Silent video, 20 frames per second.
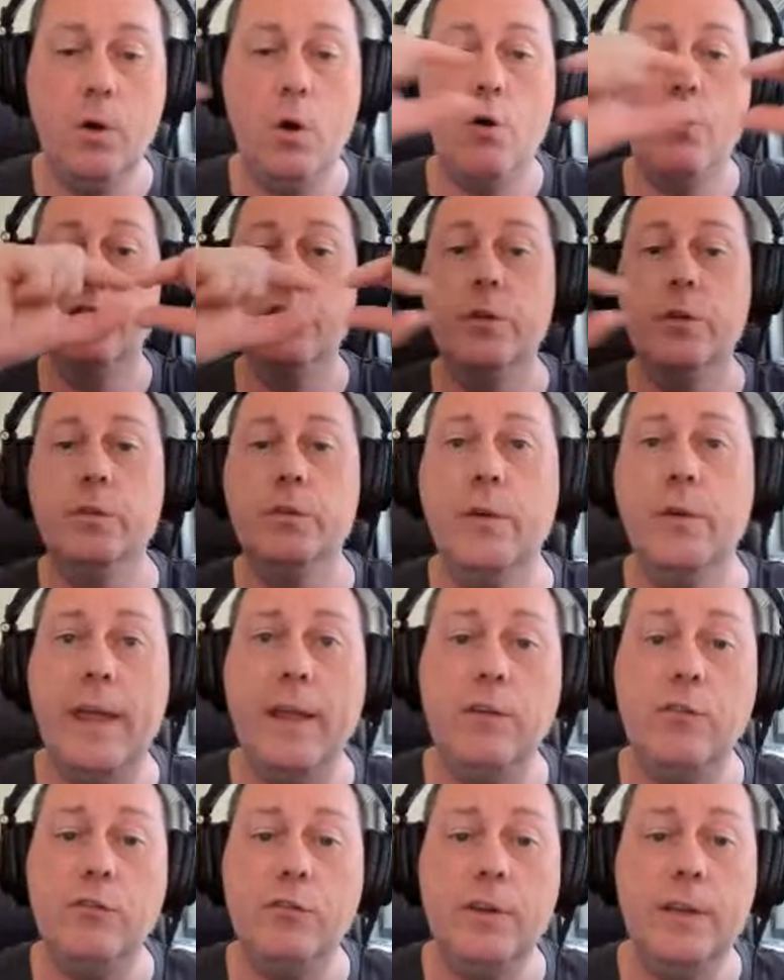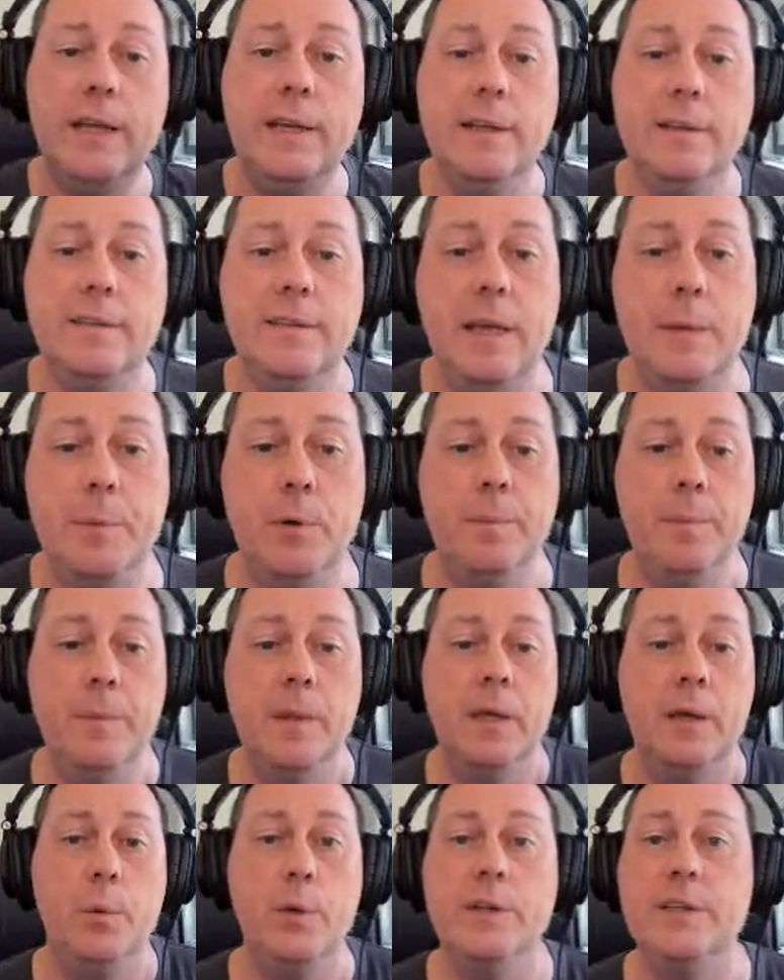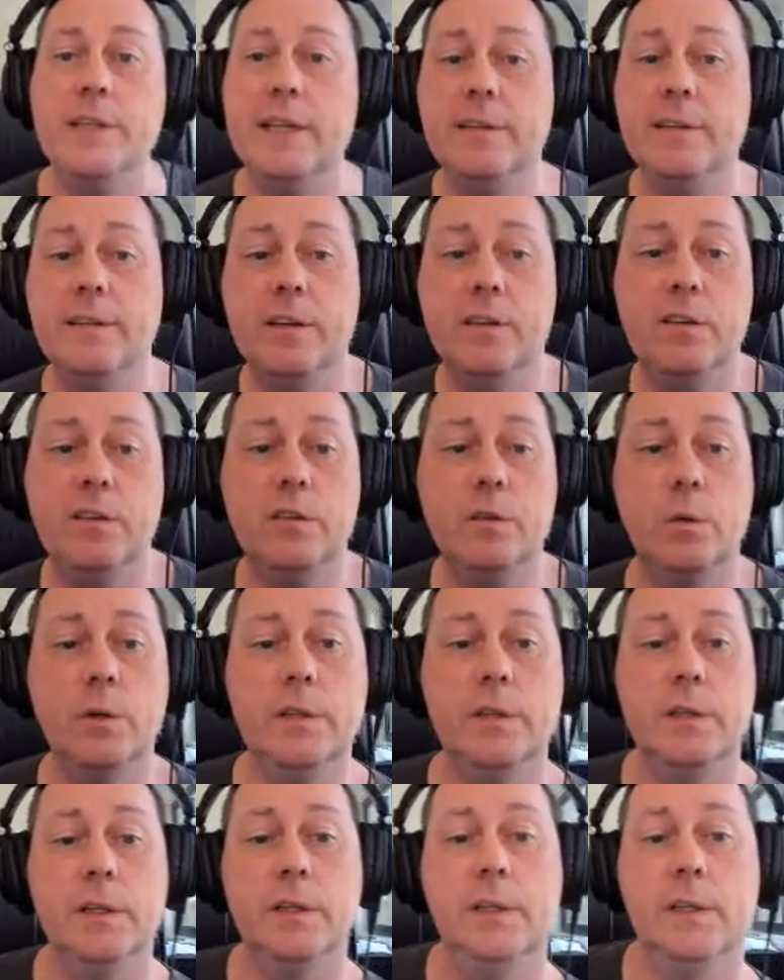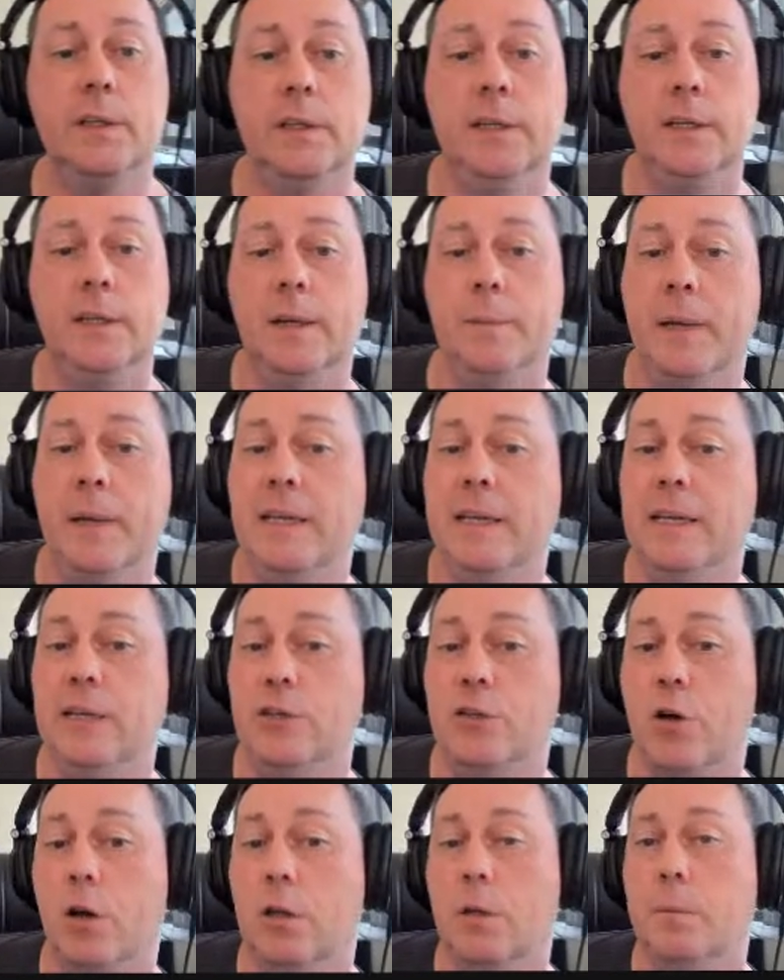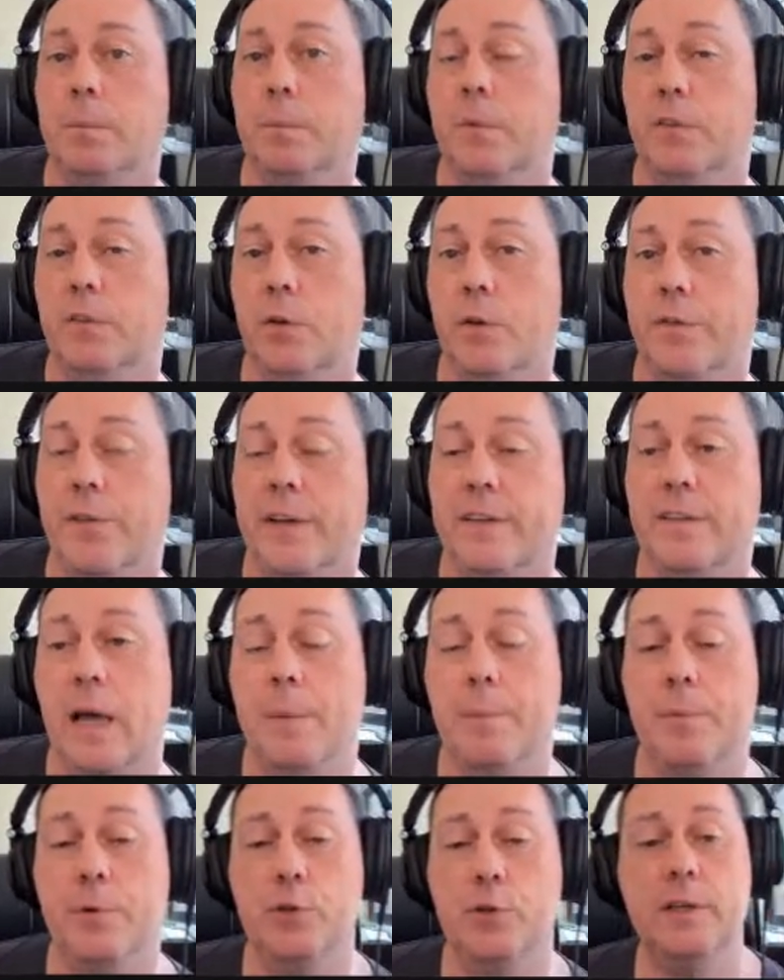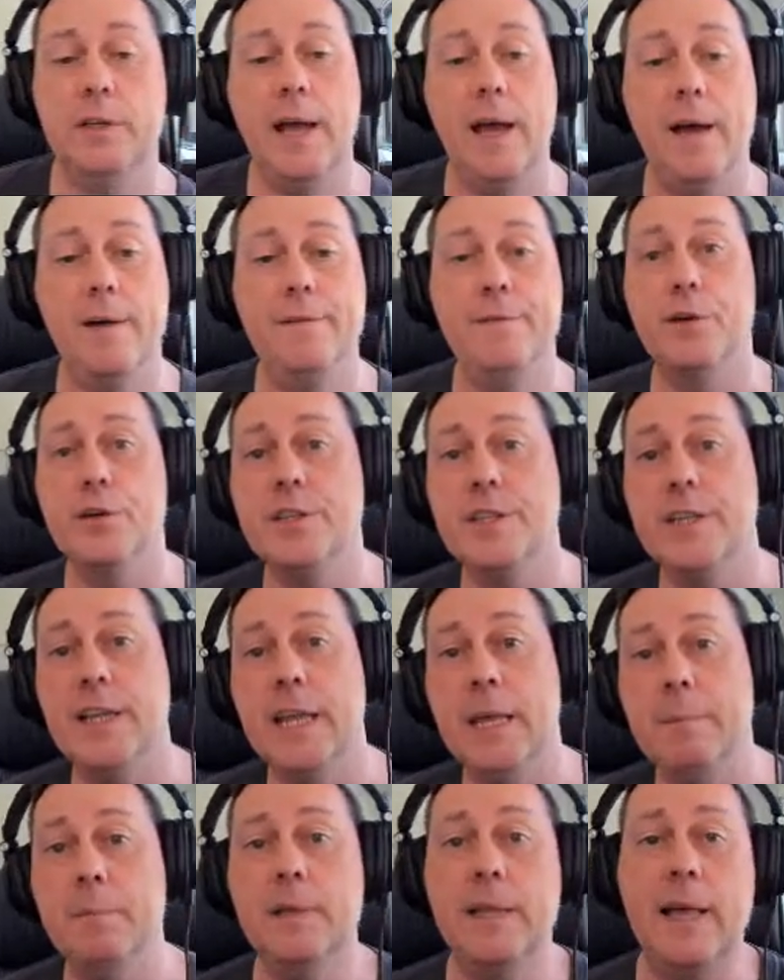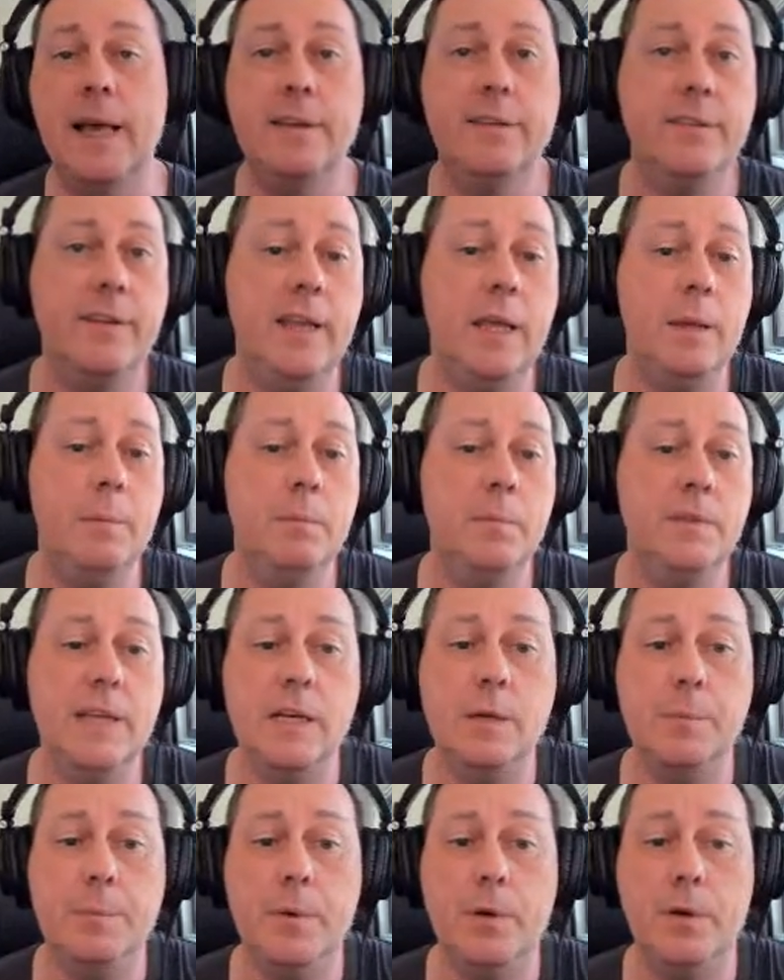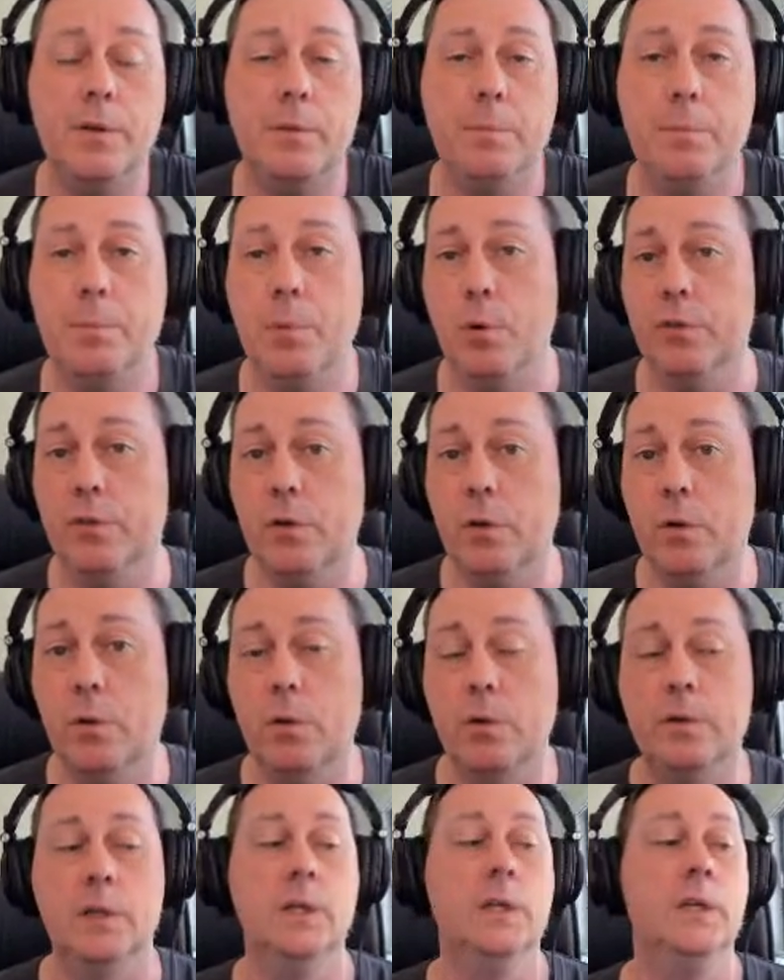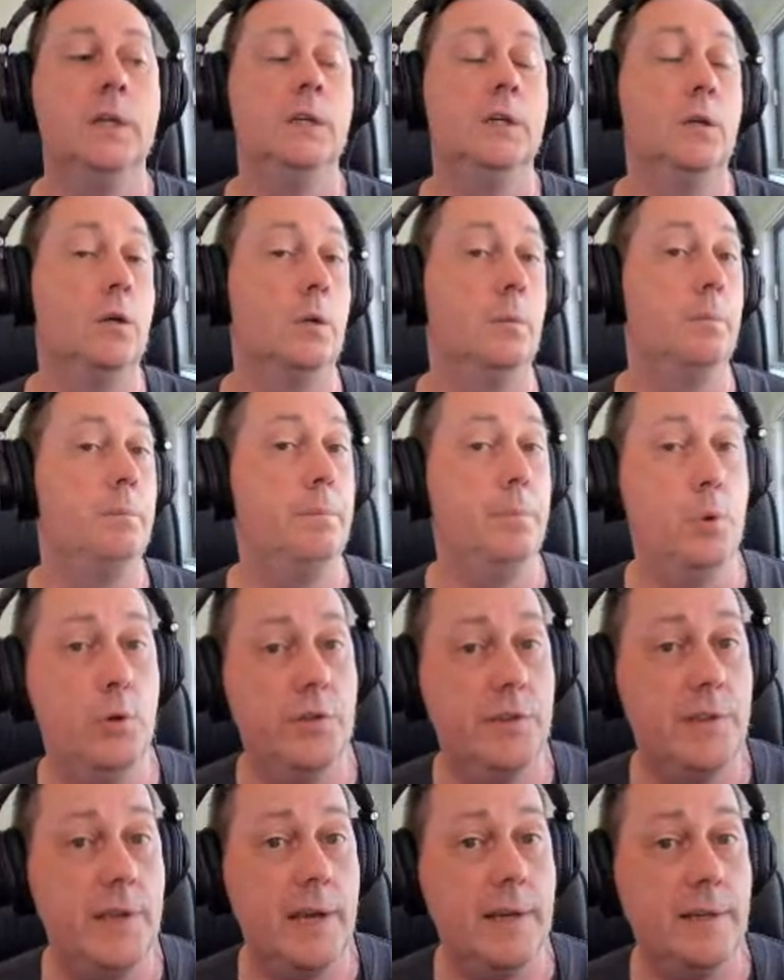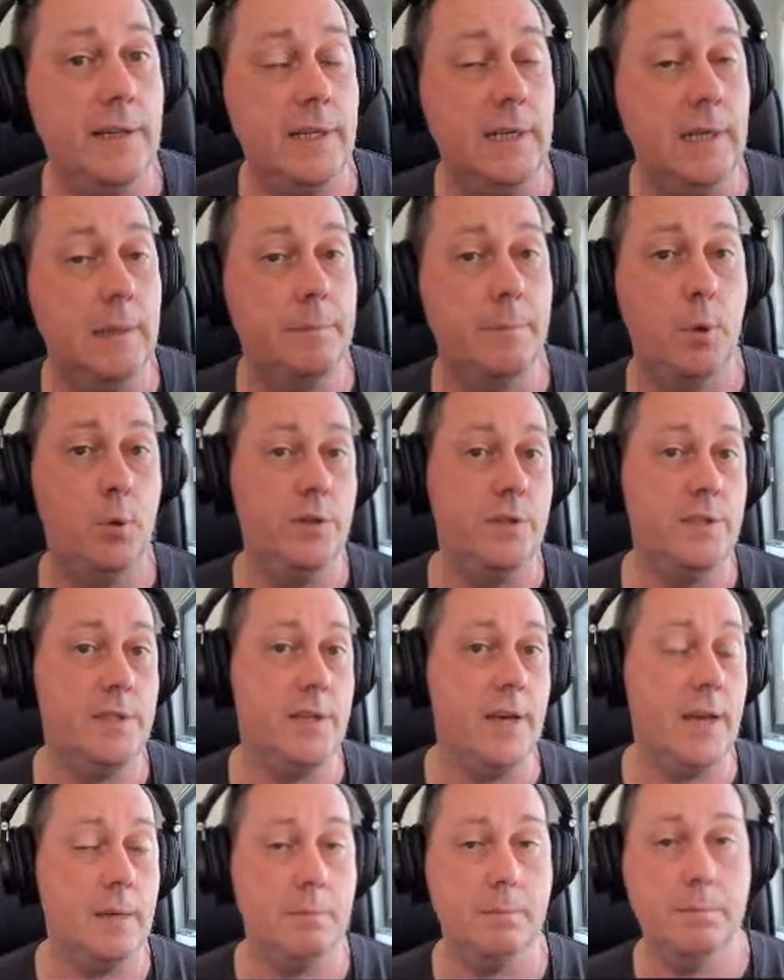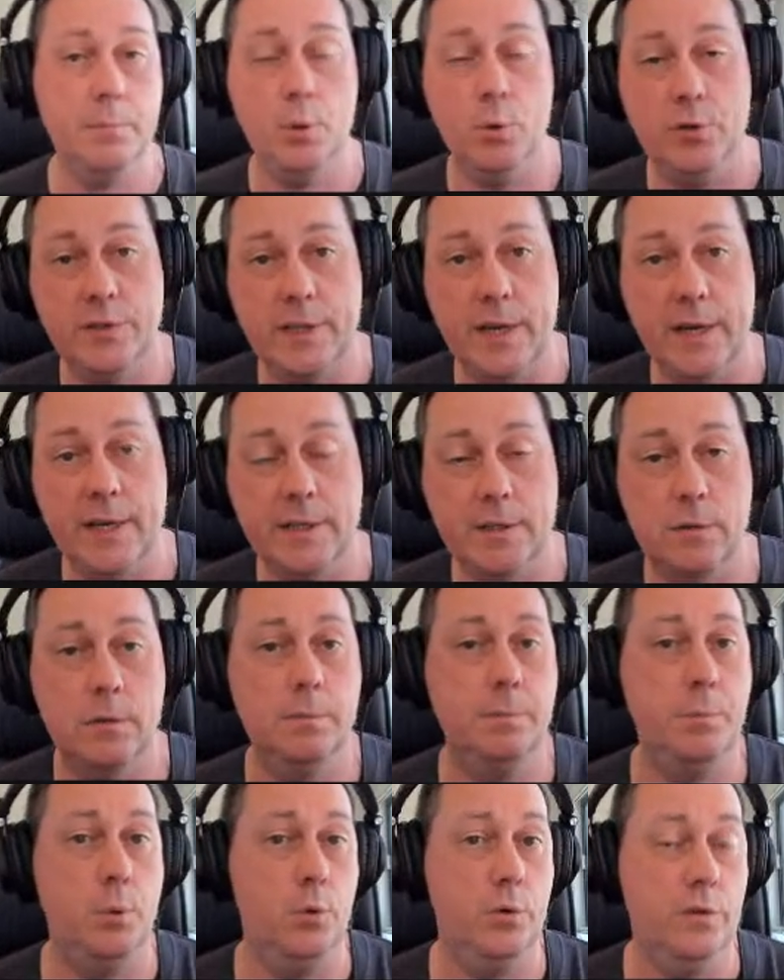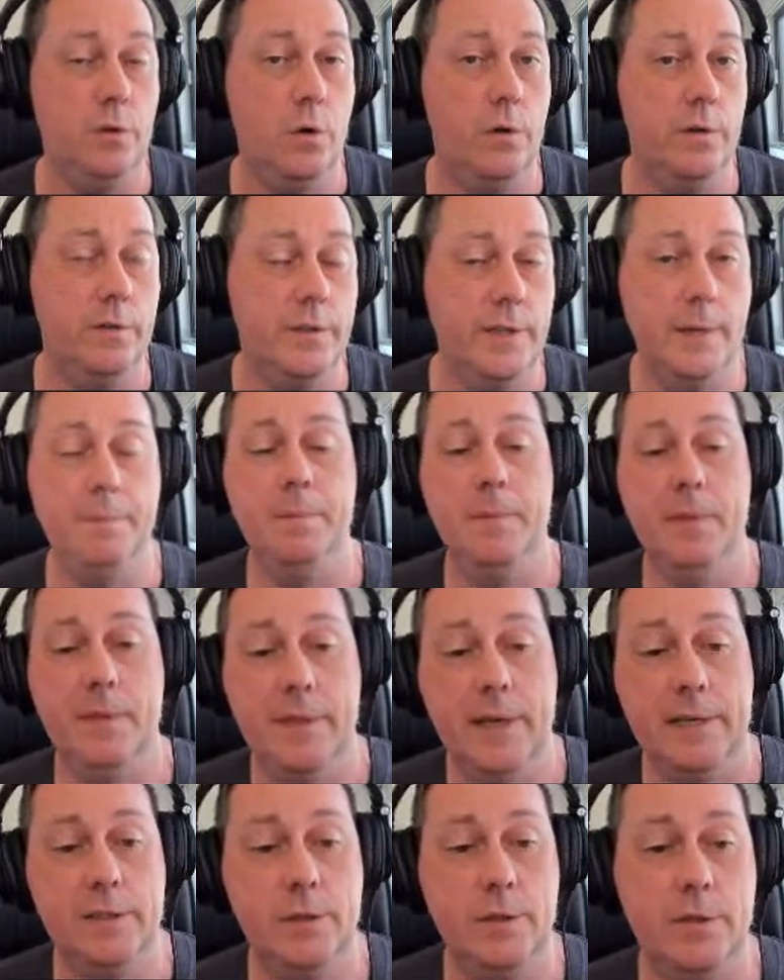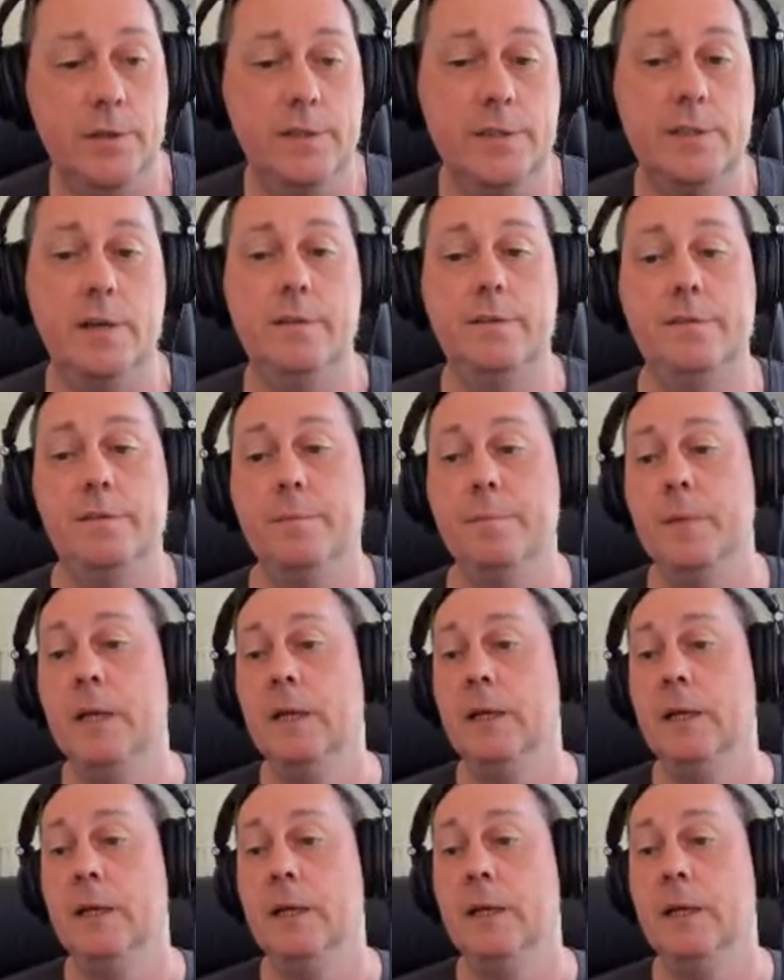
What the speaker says: horizontal entry in a table where data is stored in each column. So for example, you could have first name, last name, date of birth, postcode, or post ID, post type, post title, post content, that sort of stuff.